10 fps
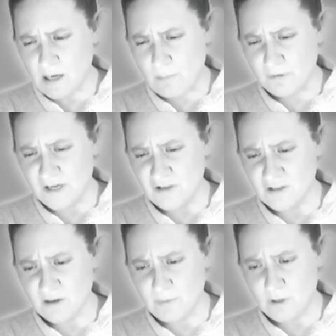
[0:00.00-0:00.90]

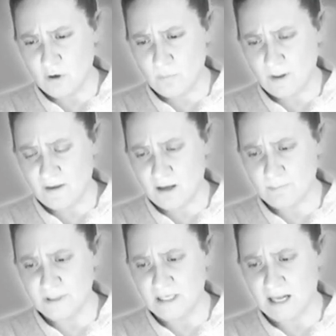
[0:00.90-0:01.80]
operations have been known by the
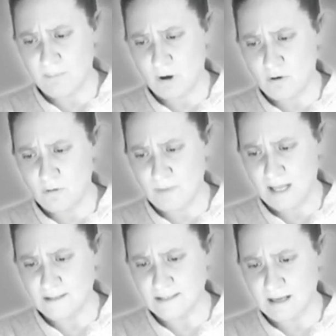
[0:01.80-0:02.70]
company name
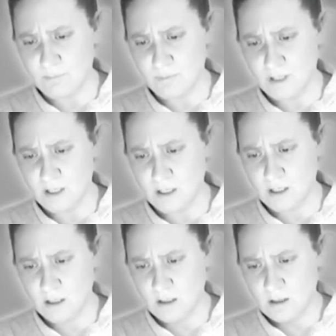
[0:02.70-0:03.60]
OMX AB.